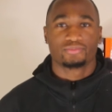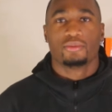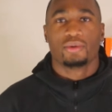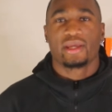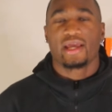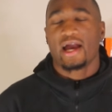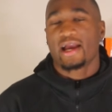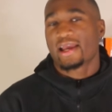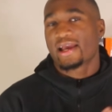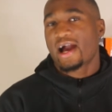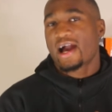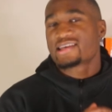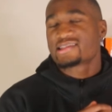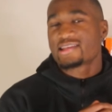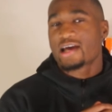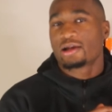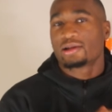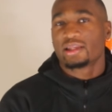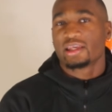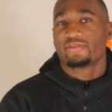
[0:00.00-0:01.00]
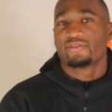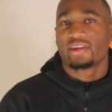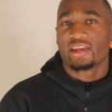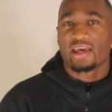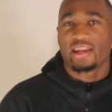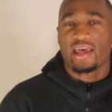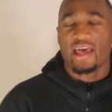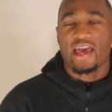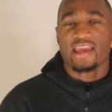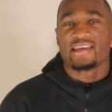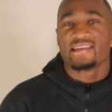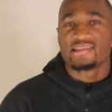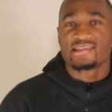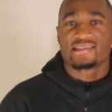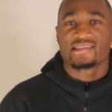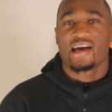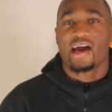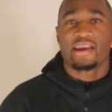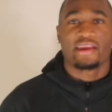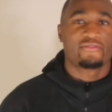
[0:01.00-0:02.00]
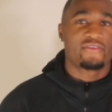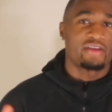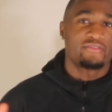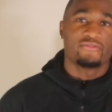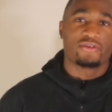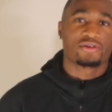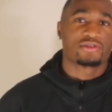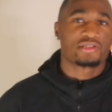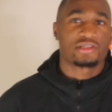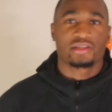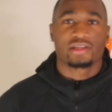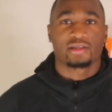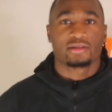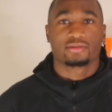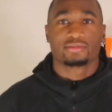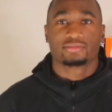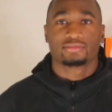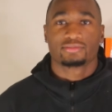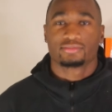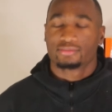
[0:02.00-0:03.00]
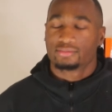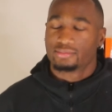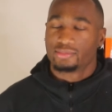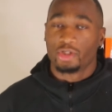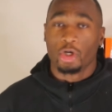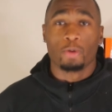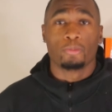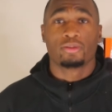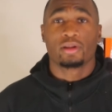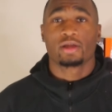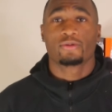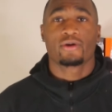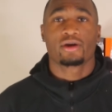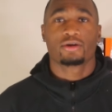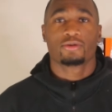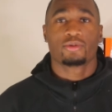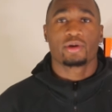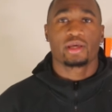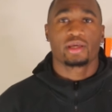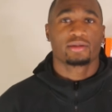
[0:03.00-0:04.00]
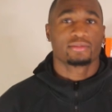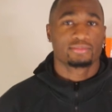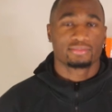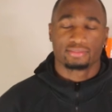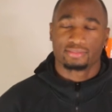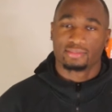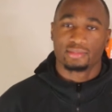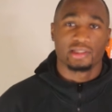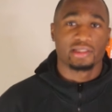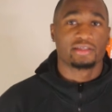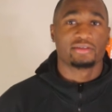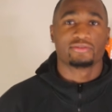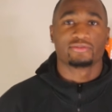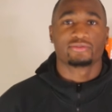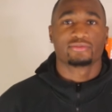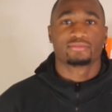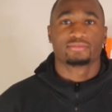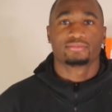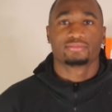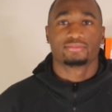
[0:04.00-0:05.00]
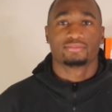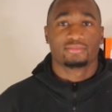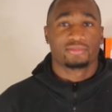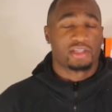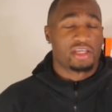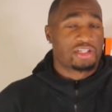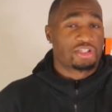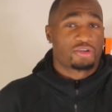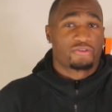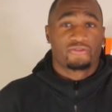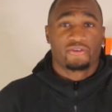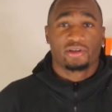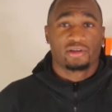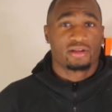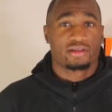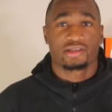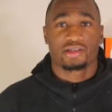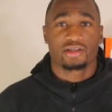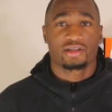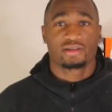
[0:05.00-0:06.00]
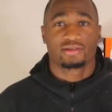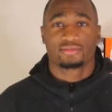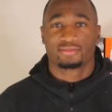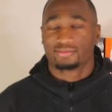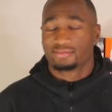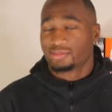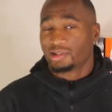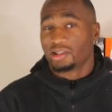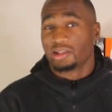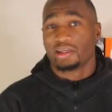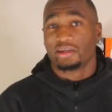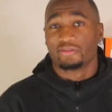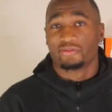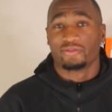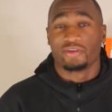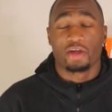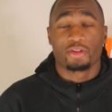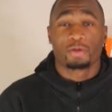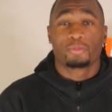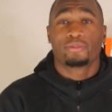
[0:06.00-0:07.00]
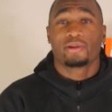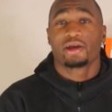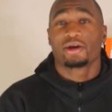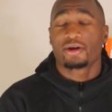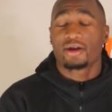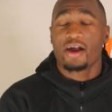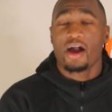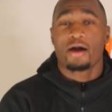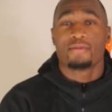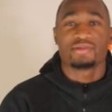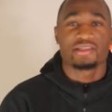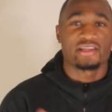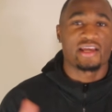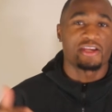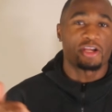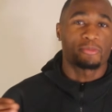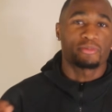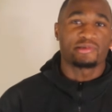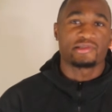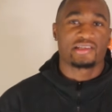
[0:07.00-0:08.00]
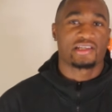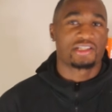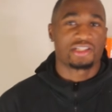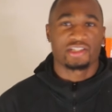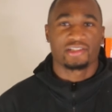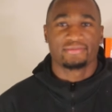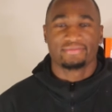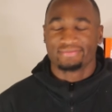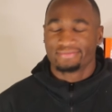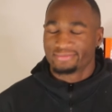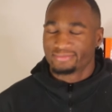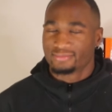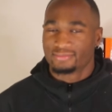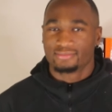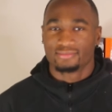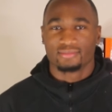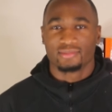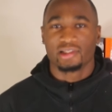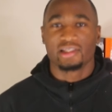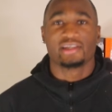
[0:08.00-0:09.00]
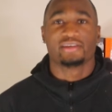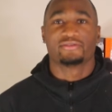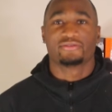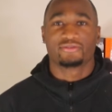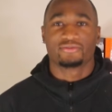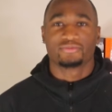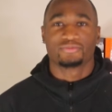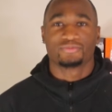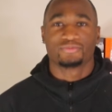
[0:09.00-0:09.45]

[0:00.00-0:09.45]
We got guys not leaving at any sign of adversity. Don't play right away, leave. Get your feelings hurt, leave. Another player comes in at your position, leave.